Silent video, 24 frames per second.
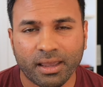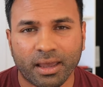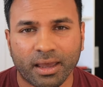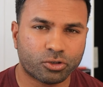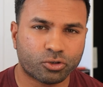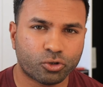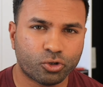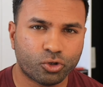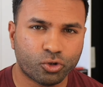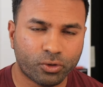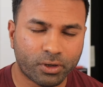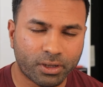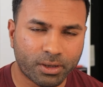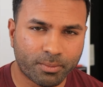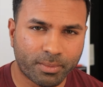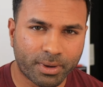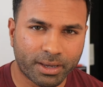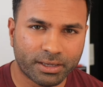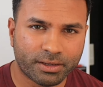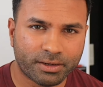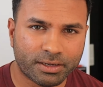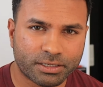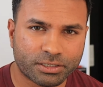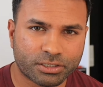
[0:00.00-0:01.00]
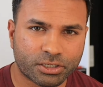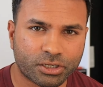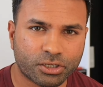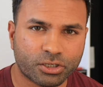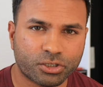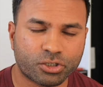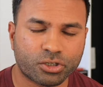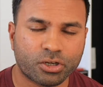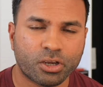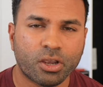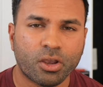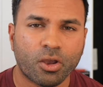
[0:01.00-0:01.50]
So during my
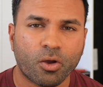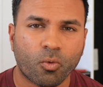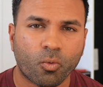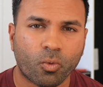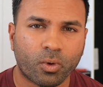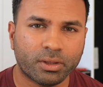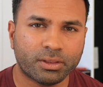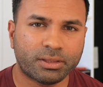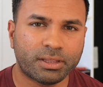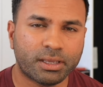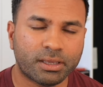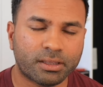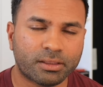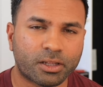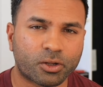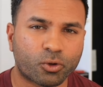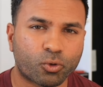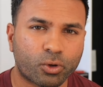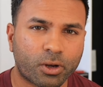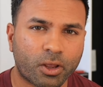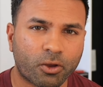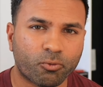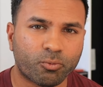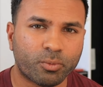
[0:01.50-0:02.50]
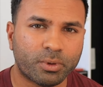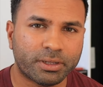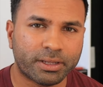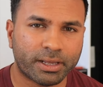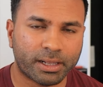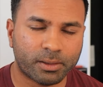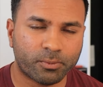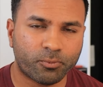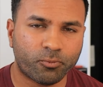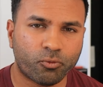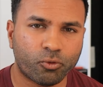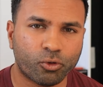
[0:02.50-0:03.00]
research, one thing that could have been
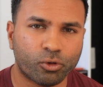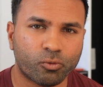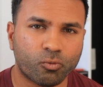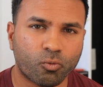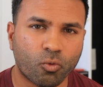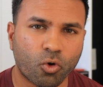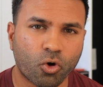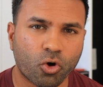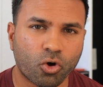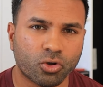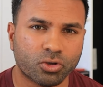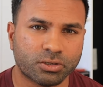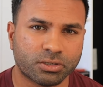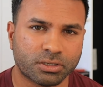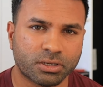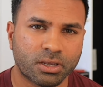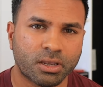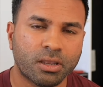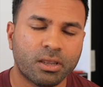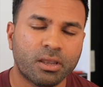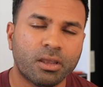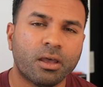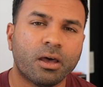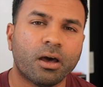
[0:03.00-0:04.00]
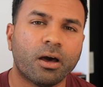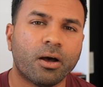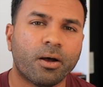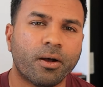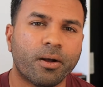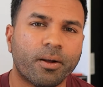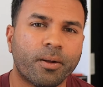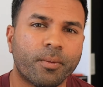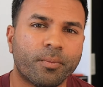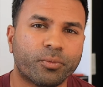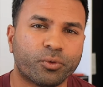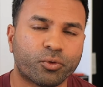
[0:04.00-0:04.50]
helpful was
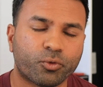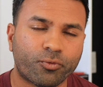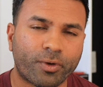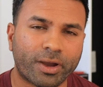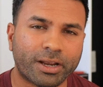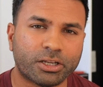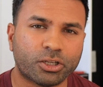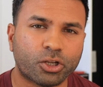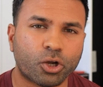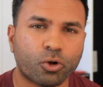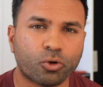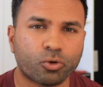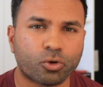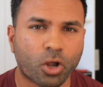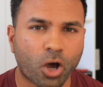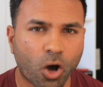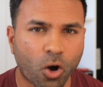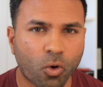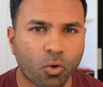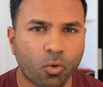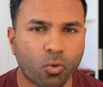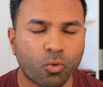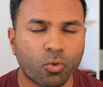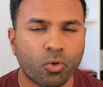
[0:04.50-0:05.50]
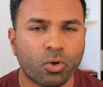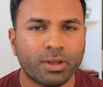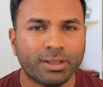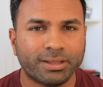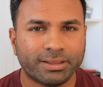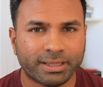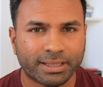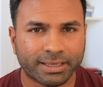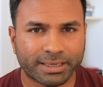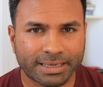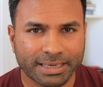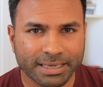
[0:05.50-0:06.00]
to find out how
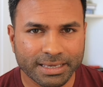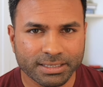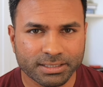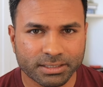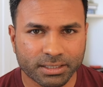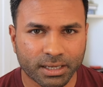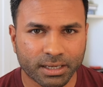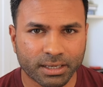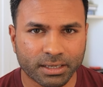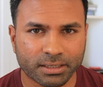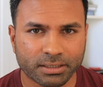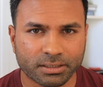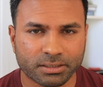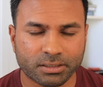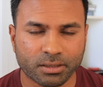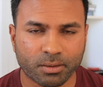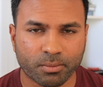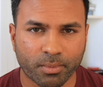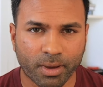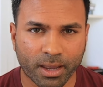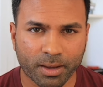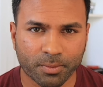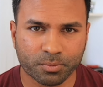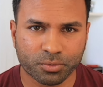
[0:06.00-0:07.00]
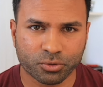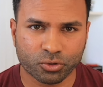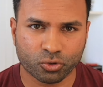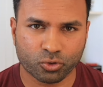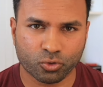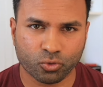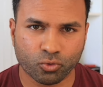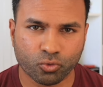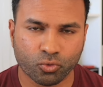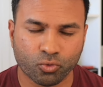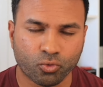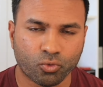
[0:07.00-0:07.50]
the gi size maps
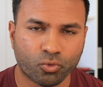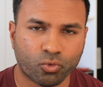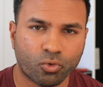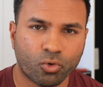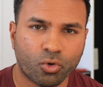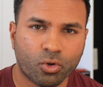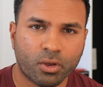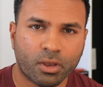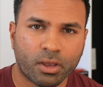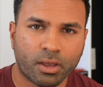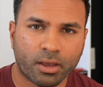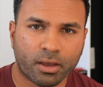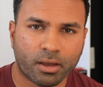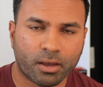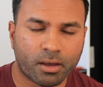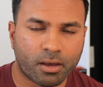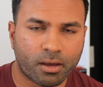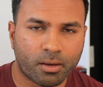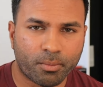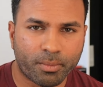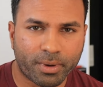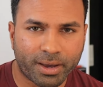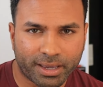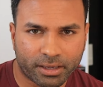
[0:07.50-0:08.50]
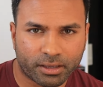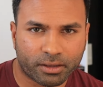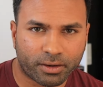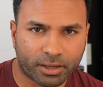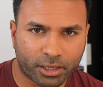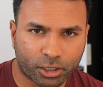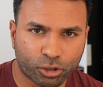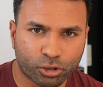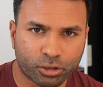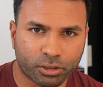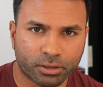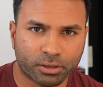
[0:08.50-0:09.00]
to my
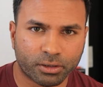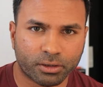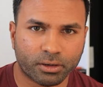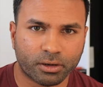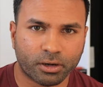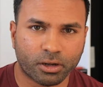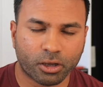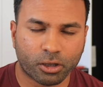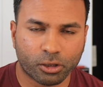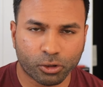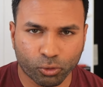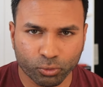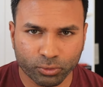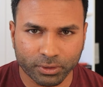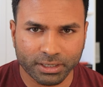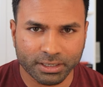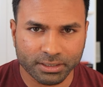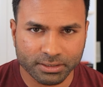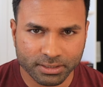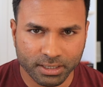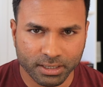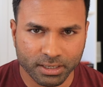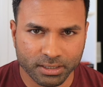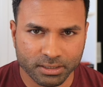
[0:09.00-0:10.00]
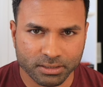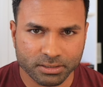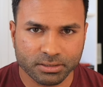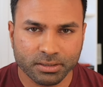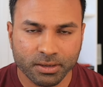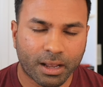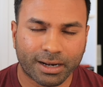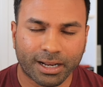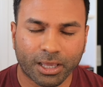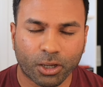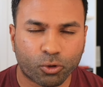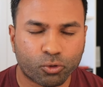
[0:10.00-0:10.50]
regular clothing size.
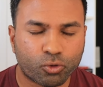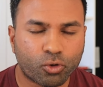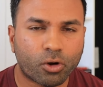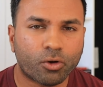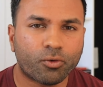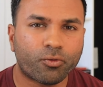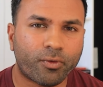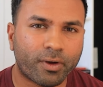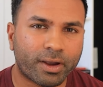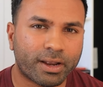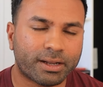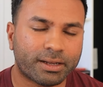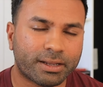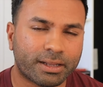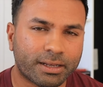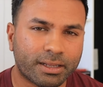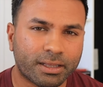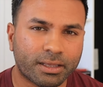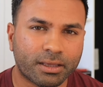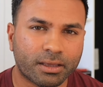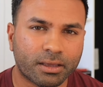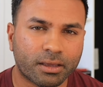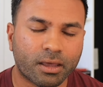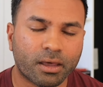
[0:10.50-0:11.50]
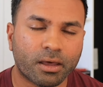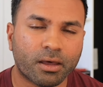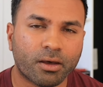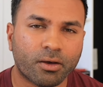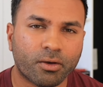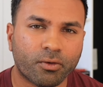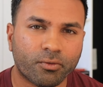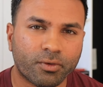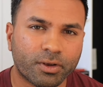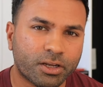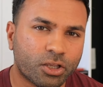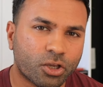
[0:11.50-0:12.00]
And I could not find any
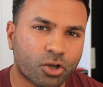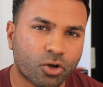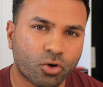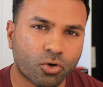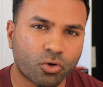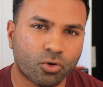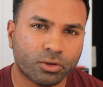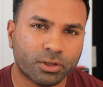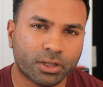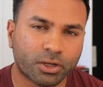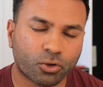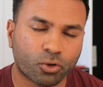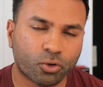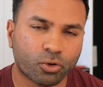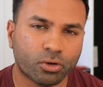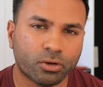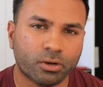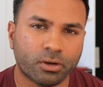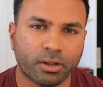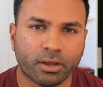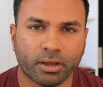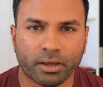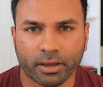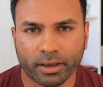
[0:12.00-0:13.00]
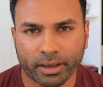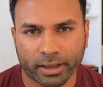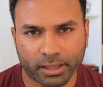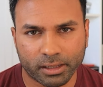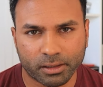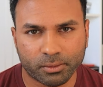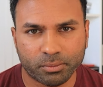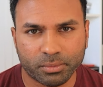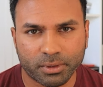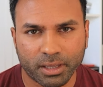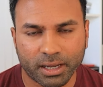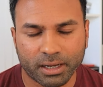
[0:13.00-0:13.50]
video that could
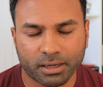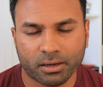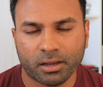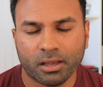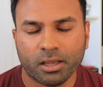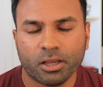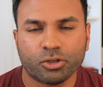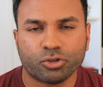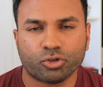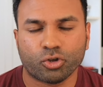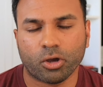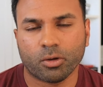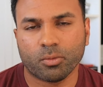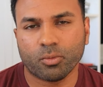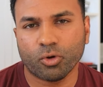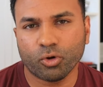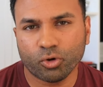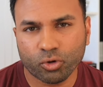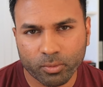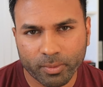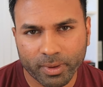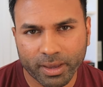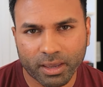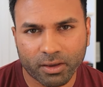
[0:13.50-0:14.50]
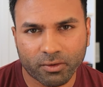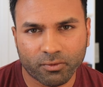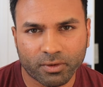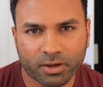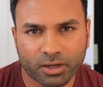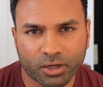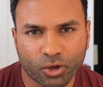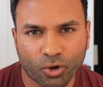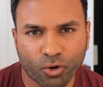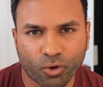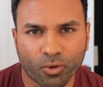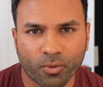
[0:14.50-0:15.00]
help that. So I'm going to make a
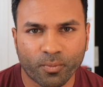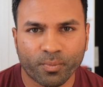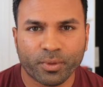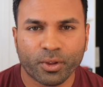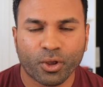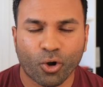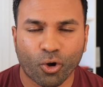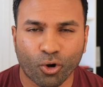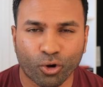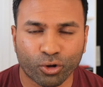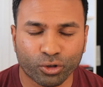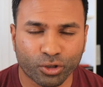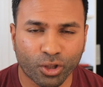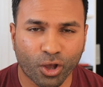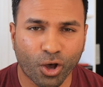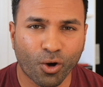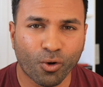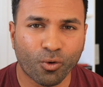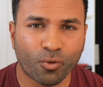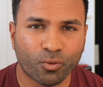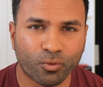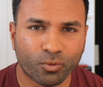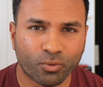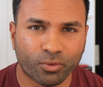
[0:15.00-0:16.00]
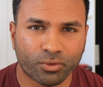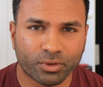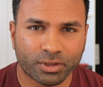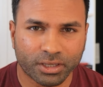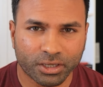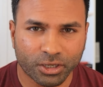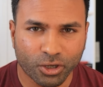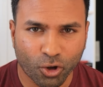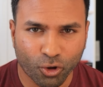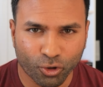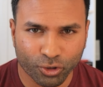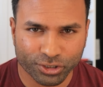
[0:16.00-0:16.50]
video on how
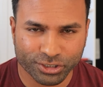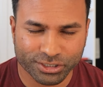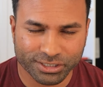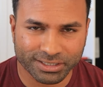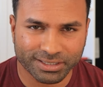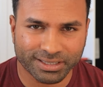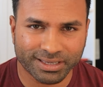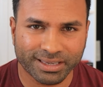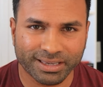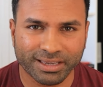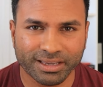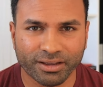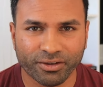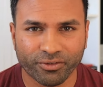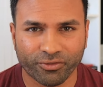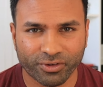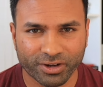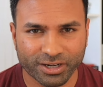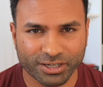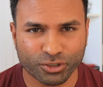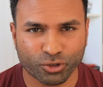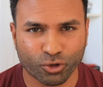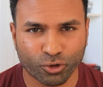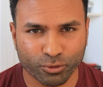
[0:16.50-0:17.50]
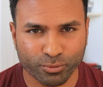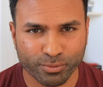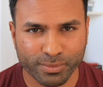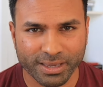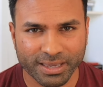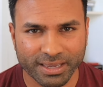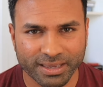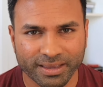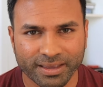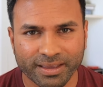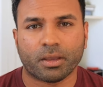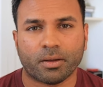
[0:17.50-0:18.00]
the Origin gi fits on
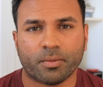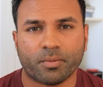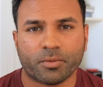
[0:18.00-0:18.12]
me.